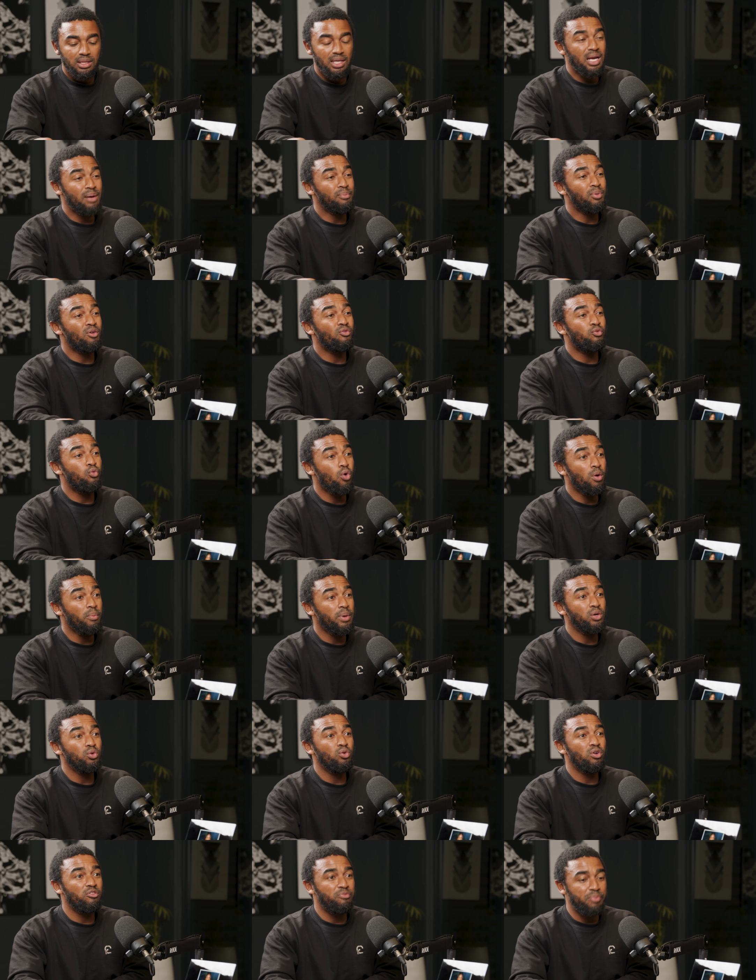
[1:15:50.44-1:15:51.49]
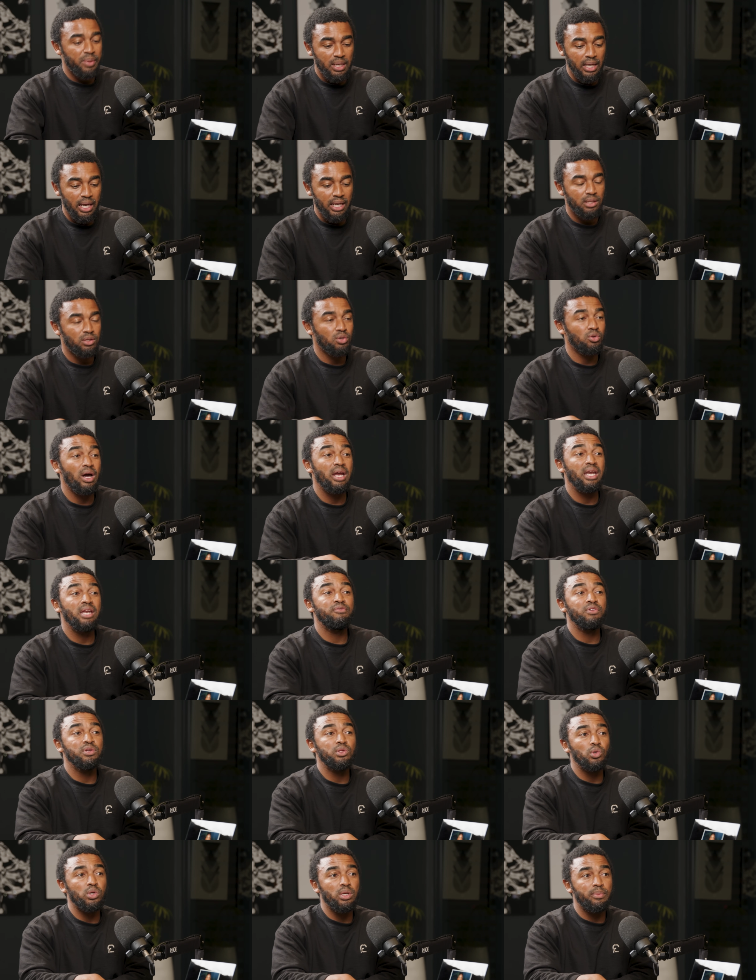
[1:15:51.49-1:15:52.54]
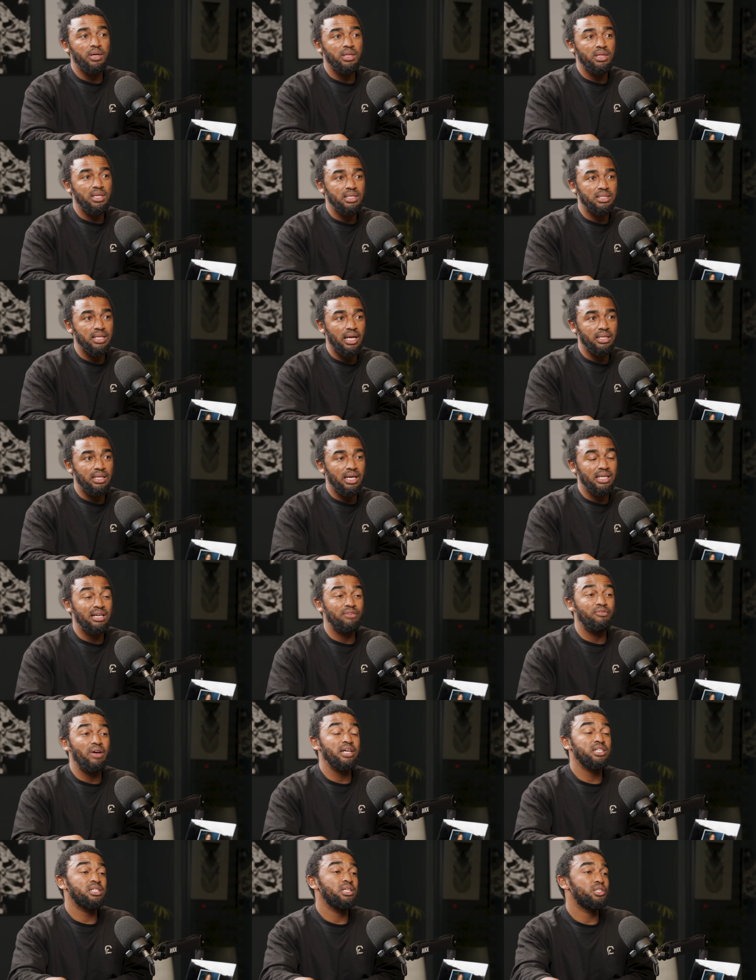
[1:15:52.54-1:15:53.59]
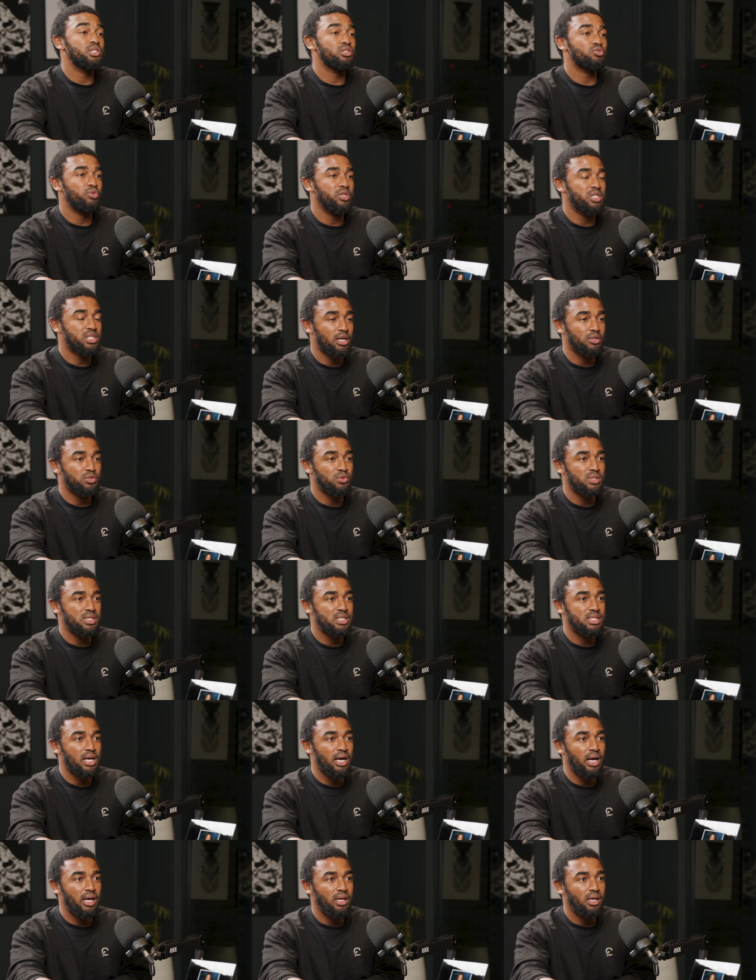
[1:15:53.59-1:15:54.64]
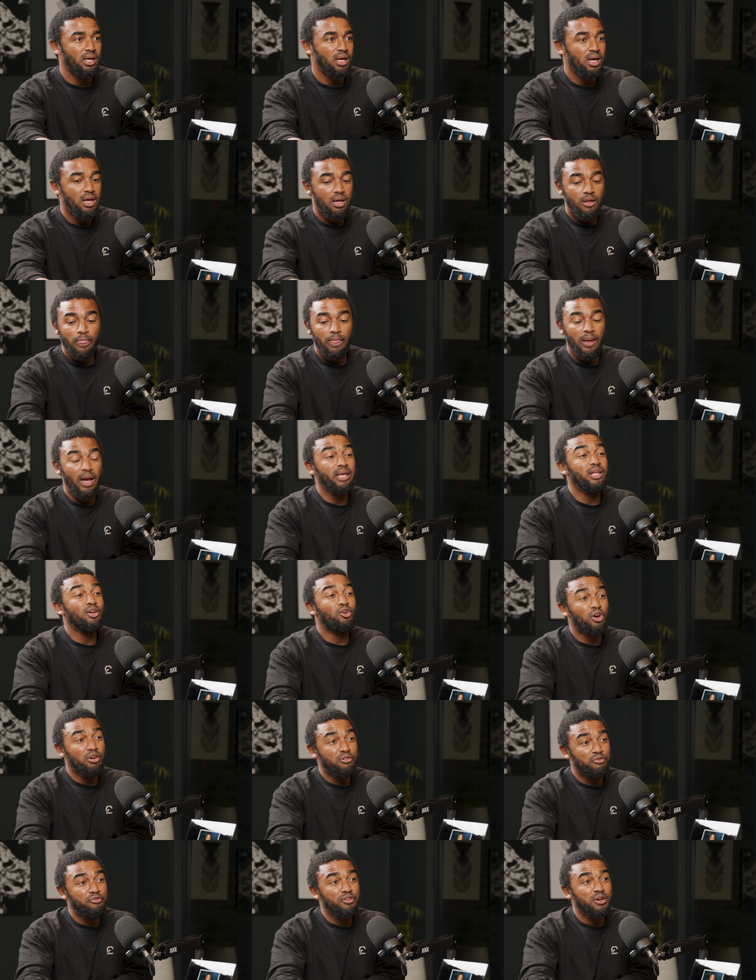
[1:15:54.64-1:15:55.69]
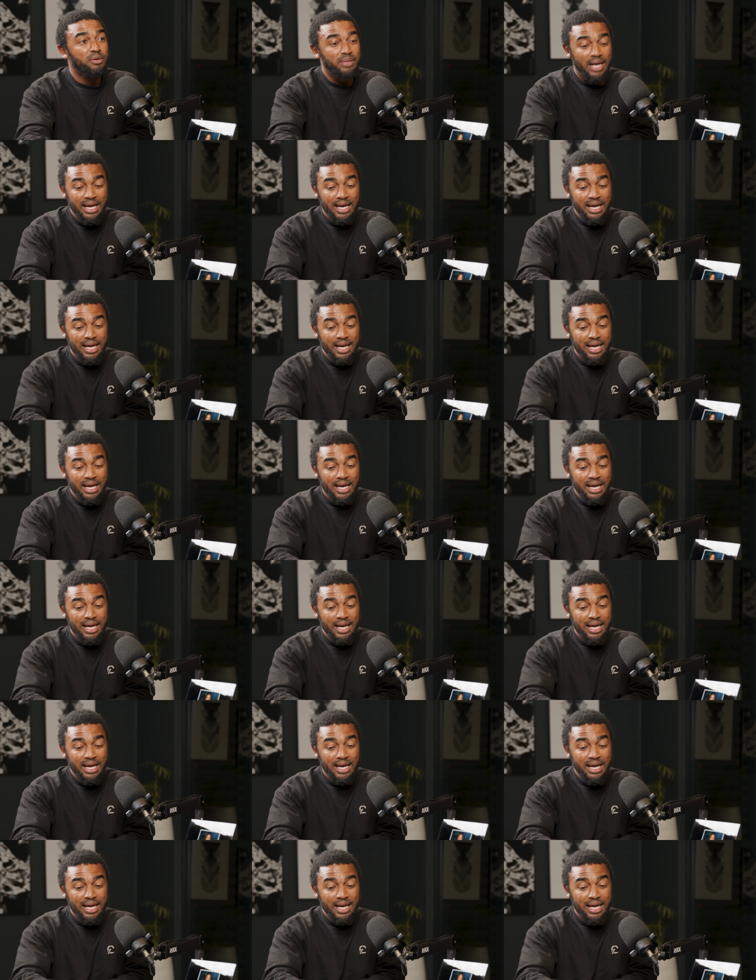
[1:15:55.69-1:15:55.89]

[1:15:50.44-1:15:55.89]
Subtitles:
The number of women who have been like, I never thought about things like that. I've actually just reached out to this guy and he confirmed.